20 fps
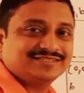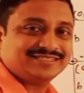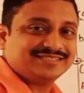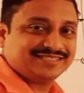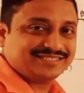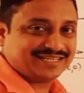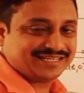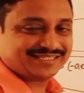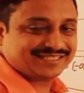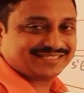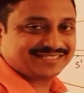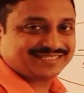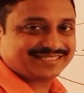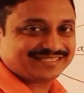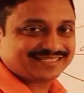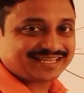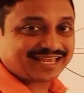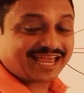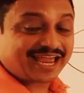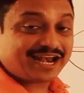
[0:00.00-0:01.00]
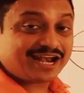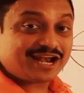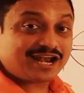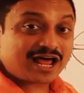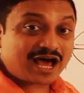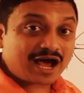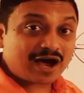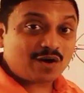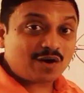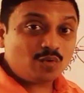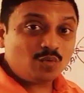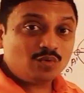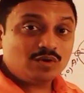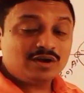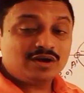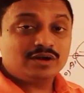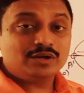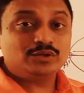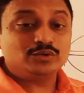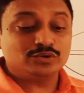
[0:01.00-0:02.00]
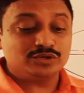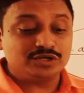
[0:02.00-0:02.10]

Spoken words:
Yes, and now you